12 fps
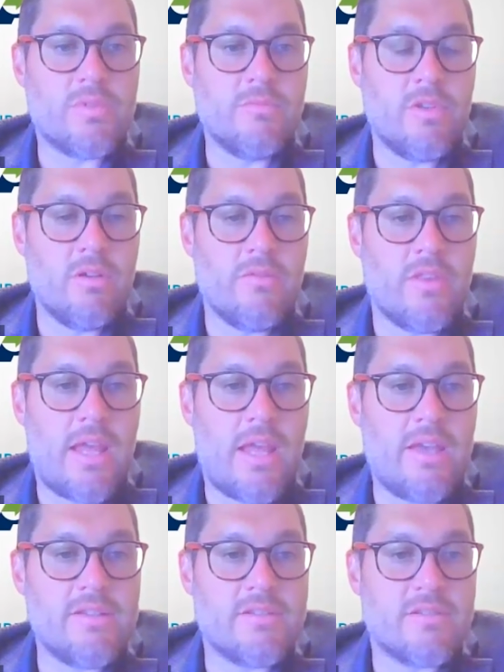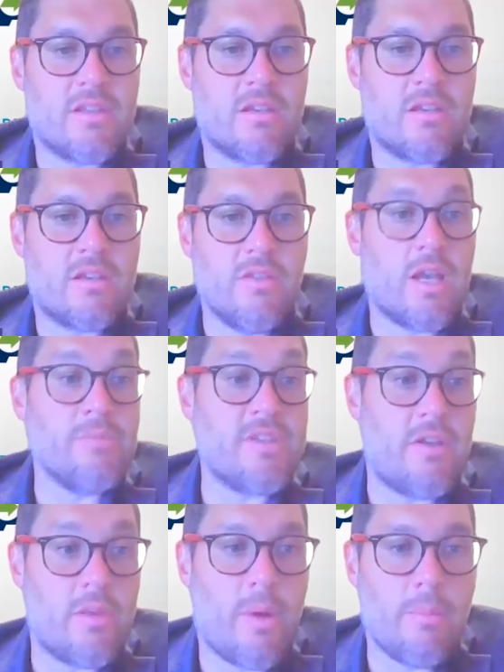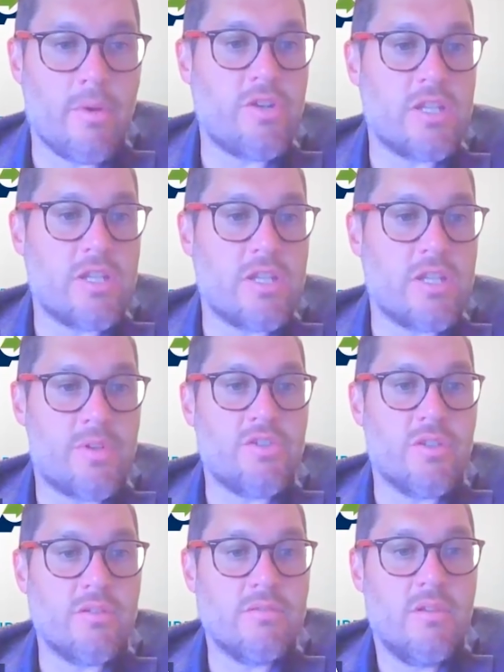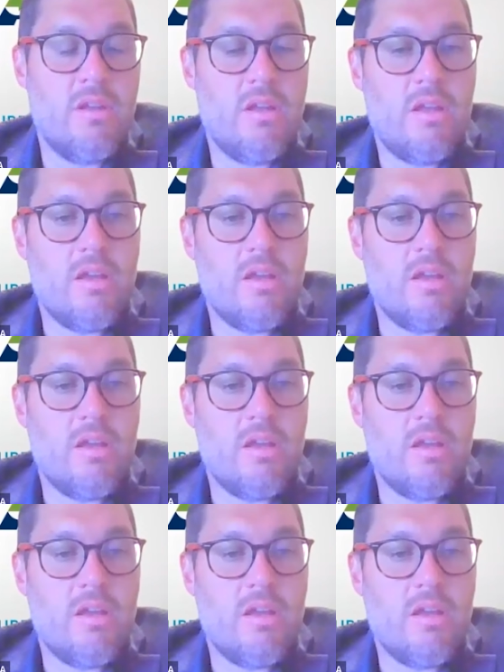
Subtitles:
but that comes out of the Department of Transportation,